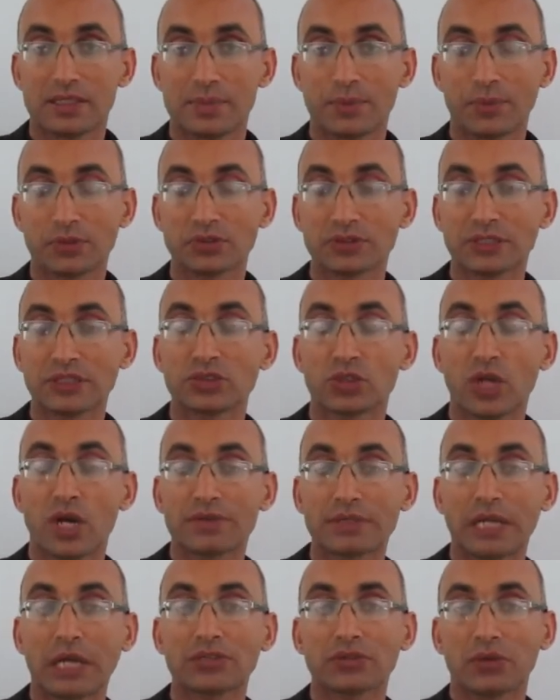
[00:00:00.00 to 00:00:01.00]
presentation
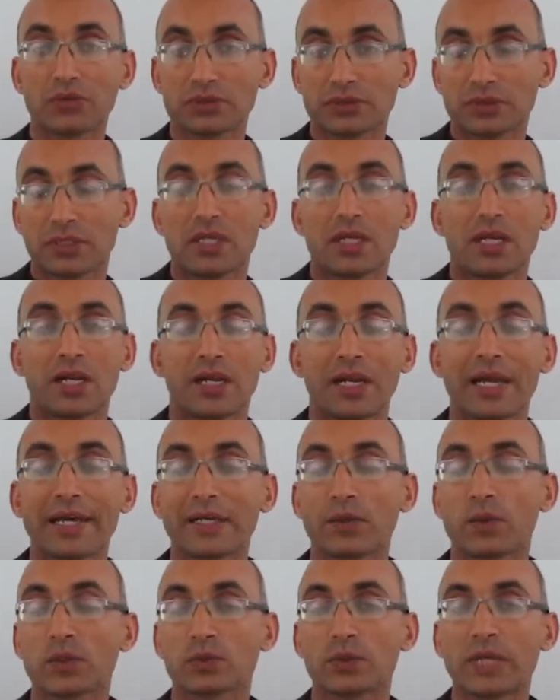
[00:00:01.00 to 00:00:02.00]
of characters,
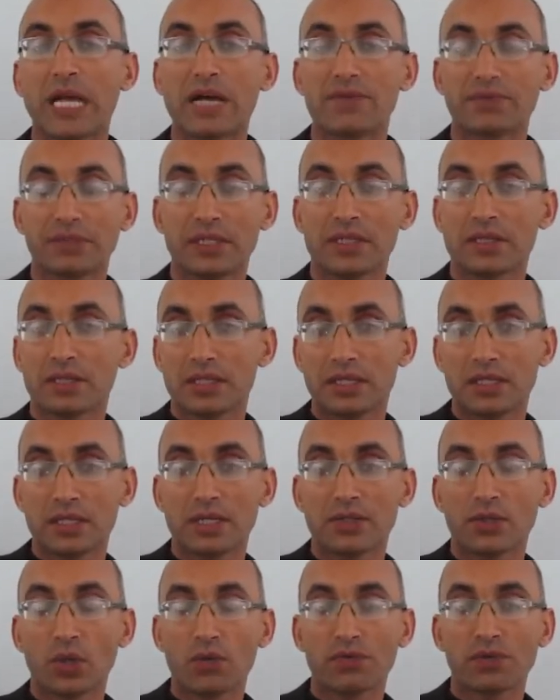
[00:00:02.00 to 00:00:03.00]
like what we have in
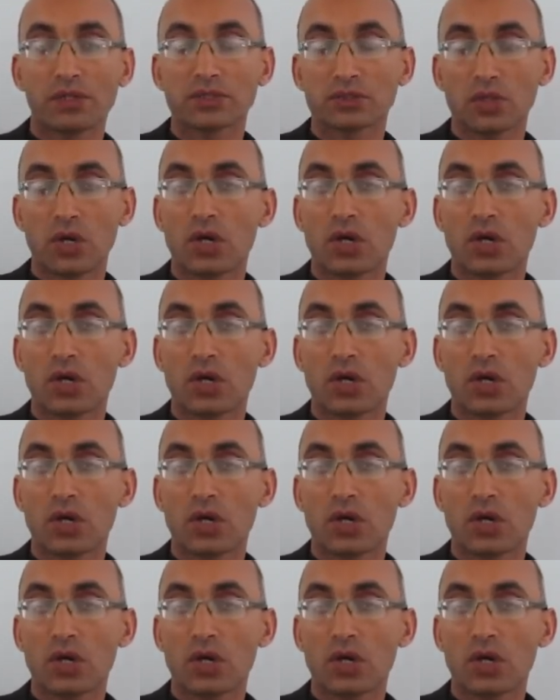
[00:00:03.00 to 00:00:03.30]
the novels